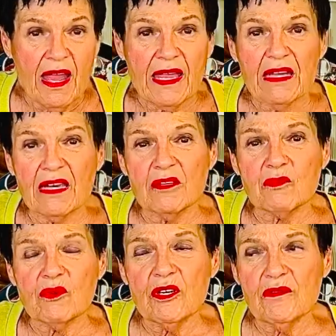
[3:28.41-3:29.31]
And in
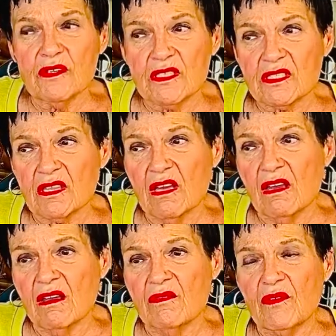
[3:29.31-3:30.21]
previous
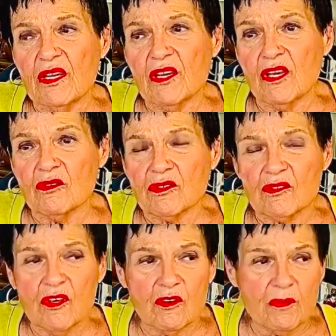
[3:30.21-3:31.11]
videos on
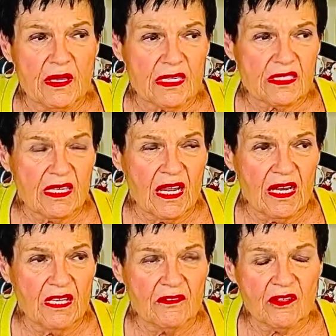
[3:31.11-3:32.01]
codependency, I
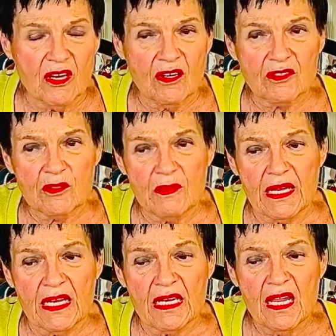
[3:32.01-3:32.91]
have talked
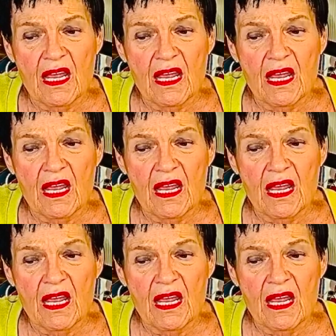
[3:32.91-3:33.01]
about